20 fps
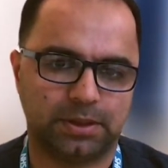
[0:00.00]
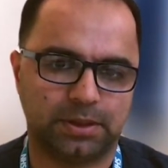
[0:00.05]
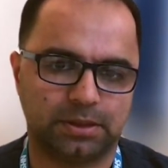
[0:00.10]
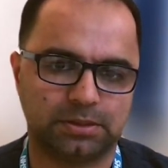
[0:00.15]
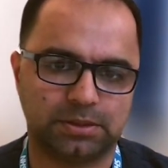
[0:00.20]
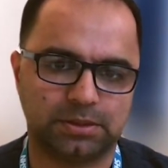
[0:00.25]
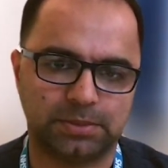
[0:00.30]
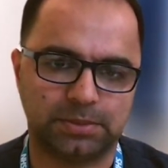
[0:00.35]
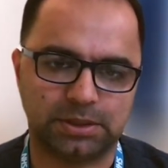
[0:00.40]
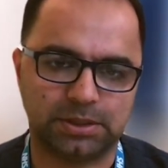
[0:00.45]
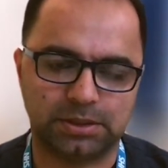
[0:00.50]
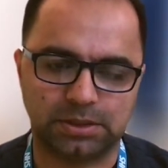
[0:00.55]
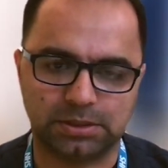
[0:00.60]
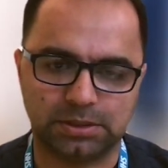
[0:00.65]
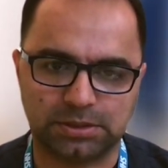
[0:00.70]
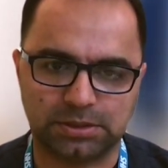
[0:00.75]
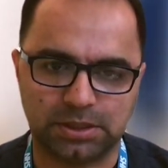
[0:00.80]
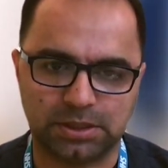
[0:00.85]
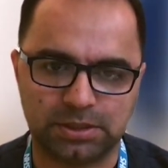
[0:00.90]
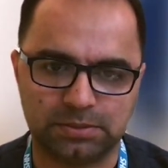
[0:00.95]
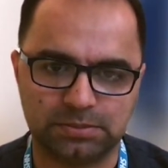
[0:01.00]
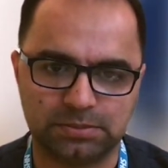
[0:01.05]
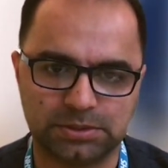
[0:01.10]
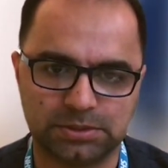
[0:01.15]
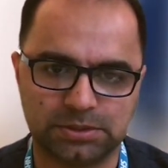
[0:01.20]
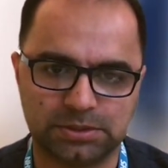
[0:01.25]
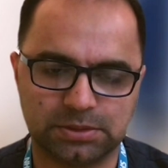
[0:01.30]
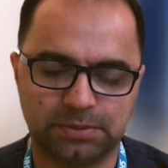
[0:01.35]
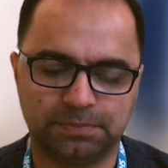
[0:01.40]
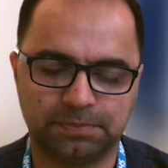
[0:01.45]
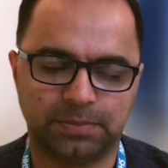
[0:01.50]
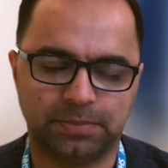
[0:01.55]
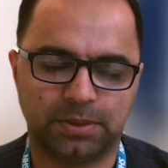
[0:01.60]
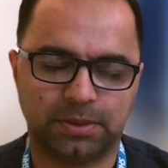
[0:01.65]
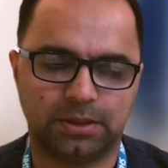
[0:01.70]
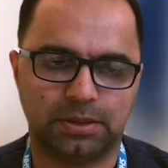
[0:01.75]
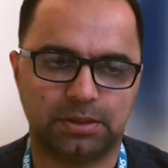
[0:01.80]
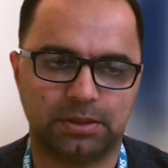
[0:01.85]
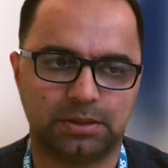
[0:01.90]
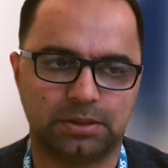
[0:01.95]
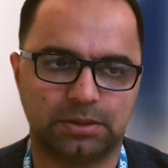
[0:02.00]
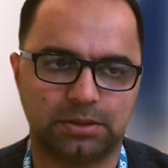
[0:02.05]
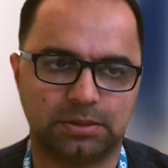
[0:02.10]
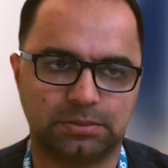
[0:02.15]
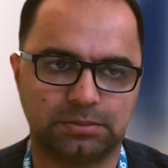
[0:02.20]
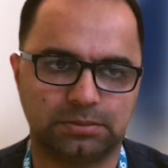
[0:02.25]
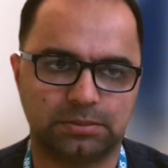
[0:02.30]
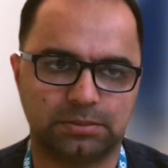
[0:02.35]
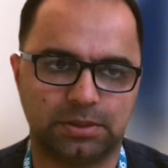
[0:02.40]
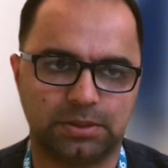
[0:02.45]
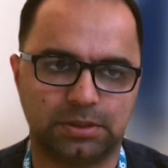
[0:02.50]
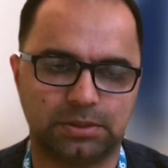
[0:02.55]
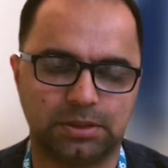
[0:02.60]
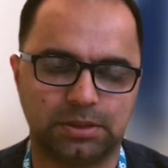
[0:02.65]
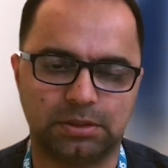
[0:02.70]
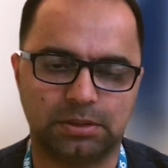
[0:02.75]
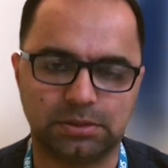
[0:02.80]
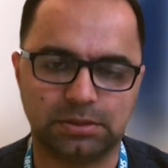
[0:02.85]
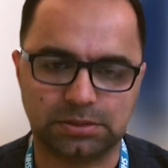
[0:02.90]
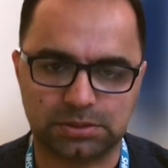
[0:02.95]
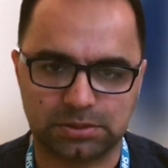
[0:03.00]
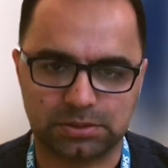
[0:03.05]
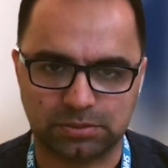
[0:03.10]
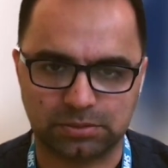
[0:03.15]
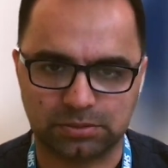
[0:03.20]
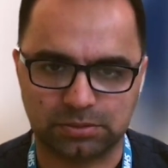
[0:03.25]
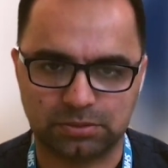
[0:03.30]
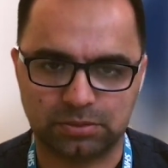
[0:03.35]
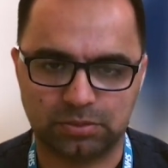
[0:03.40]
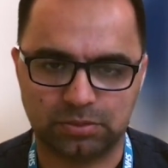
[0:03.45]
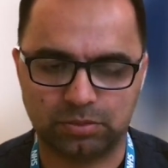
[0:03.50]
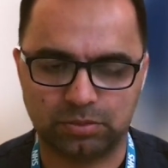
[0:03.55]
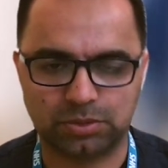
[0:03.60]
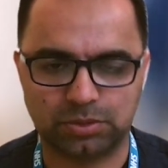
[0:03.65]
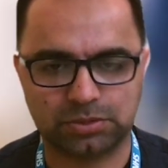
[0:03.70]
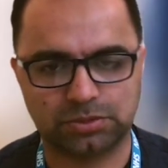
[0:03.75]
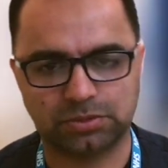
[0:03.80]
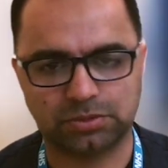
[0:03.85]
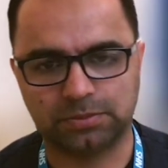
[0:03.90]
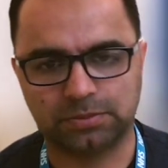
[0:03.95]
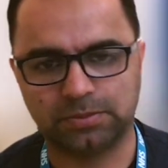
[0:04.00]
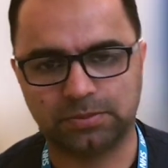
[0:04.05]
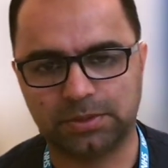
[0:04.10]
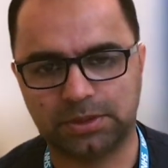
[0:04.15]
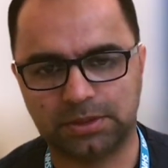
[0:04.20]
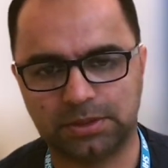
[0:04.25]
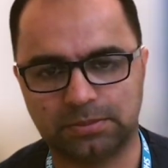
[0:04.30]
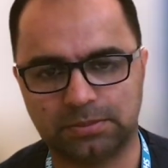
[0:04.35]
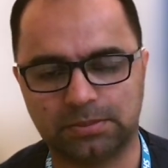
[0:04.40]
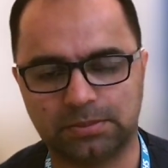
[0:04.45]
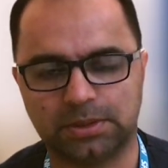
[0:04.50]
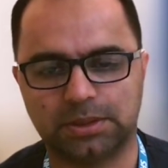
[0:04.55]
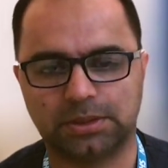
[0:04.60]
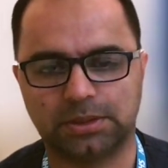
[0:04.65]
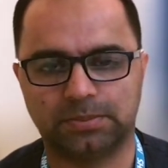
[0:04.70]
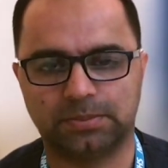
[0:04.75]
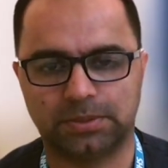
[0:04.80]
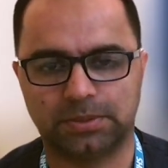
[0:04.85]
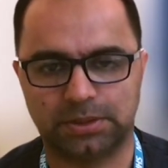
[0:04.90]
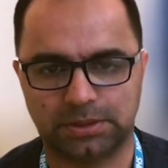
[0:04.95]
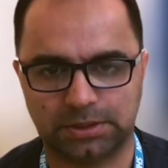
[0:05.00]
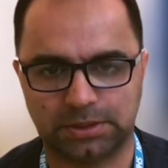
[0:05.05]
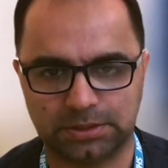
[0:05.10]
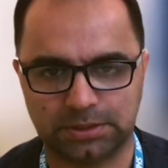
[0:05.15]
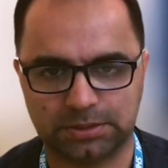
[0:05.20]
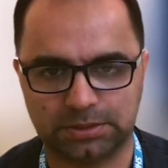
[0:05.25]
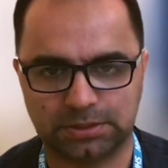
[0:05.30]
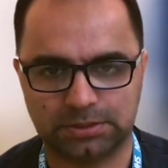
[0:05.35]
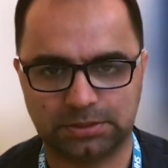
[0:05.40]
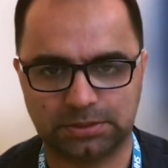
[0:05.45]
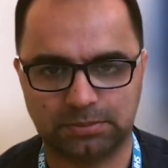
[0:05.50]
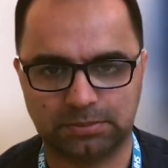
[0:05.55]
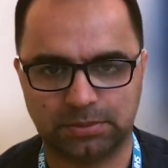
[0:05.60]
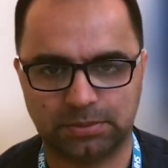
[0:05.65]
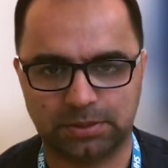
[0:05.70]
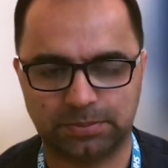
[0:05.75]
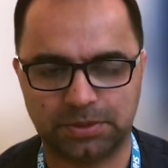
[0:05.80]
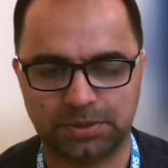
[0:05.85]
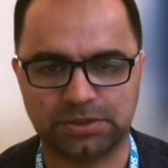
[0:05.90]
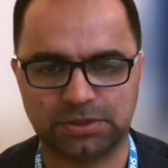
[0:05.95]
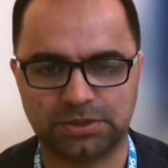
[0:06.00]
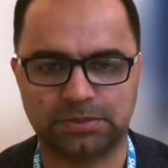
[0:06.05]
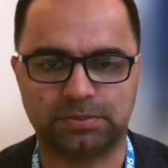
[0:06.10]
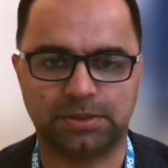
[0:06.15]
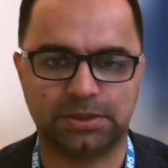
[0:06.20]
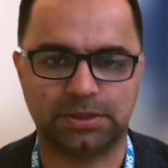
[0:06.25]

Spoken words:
other medical teams, uh, and they ask you what should be my patient